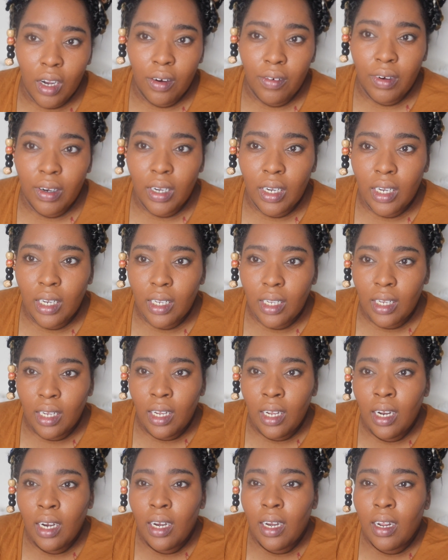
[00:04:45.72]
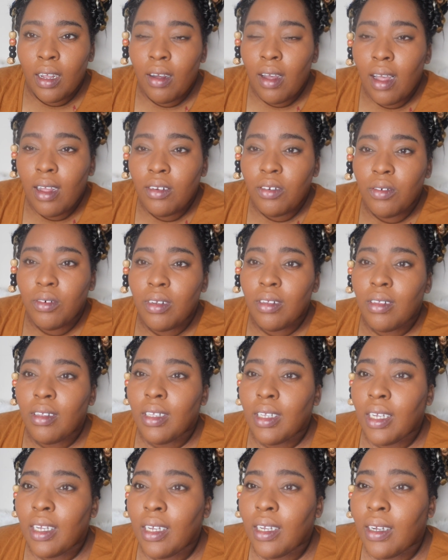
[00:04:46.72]
Alright, now as you can
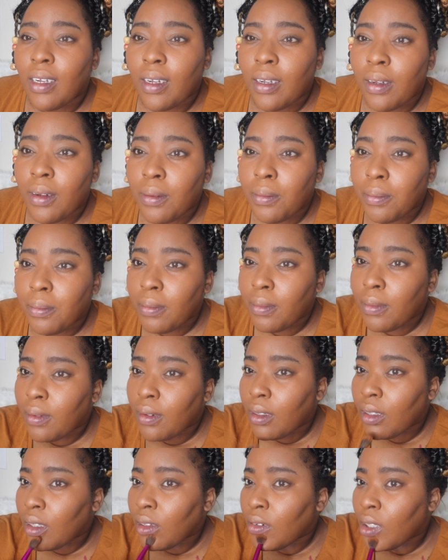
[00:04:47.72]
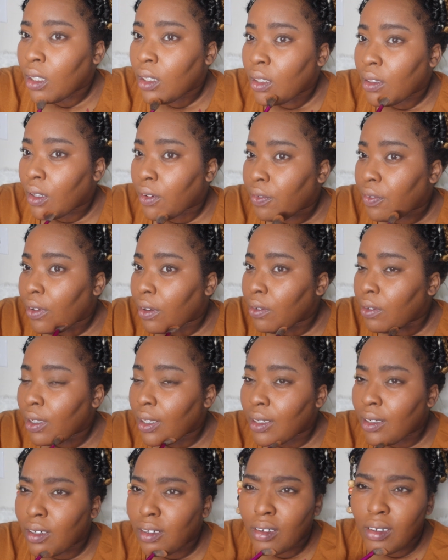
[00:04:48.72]
see, the
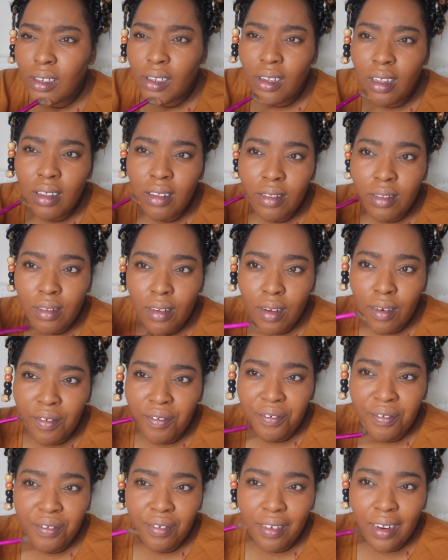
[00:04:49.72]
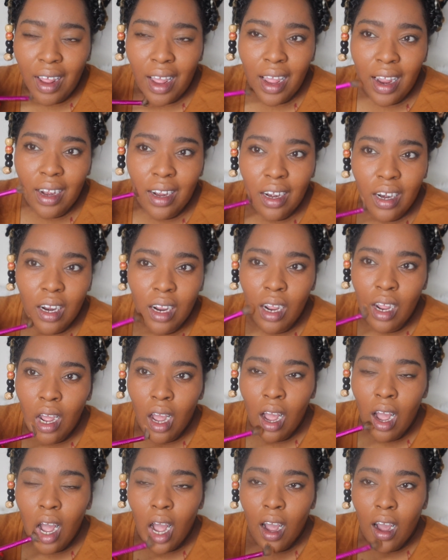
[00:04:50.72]
foundation is a flat
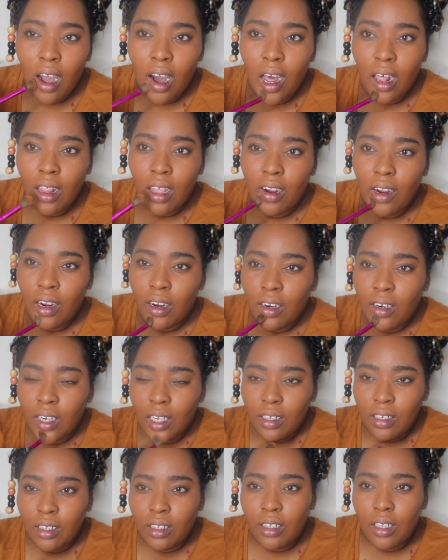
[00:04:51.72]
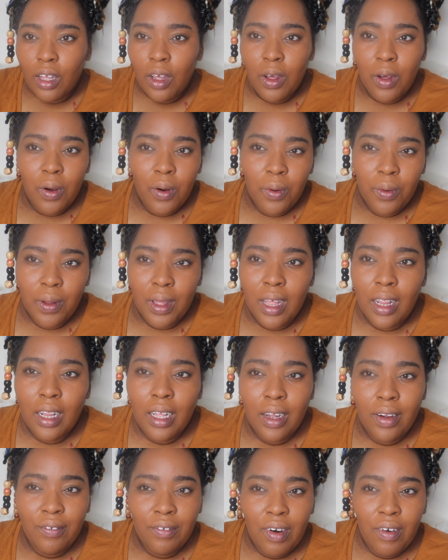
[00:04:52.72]
color, so it
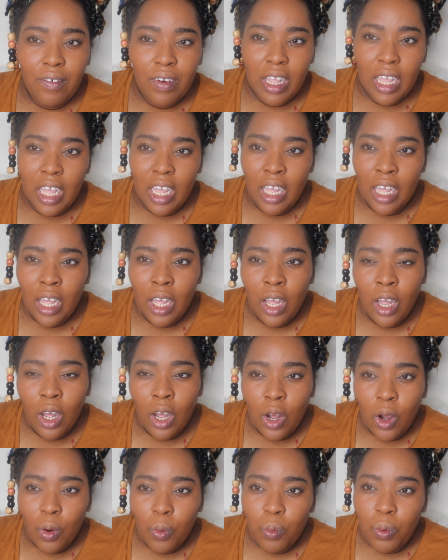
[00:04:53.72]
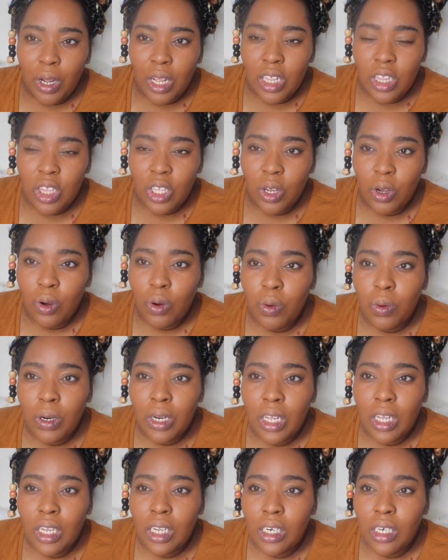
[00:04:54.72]
looks very one
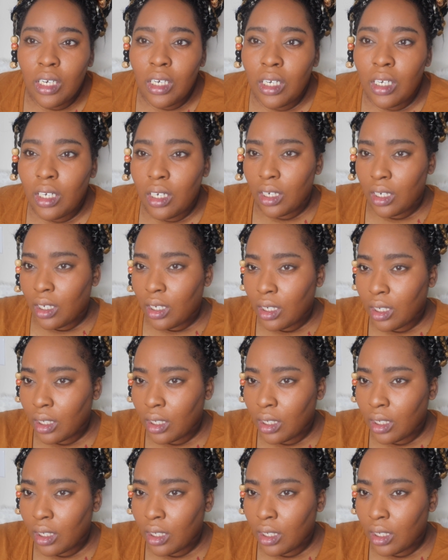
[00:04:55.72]
tone-ish.